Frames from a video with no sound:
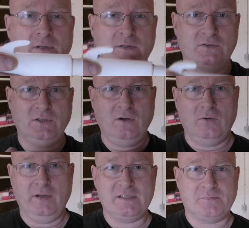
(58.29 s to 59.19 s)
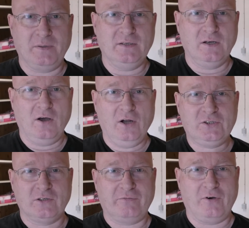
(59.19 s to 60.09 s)
So let's build a
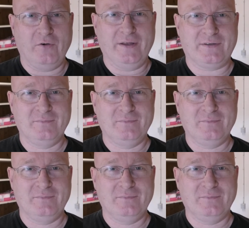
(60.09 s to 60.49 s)
launcher for it.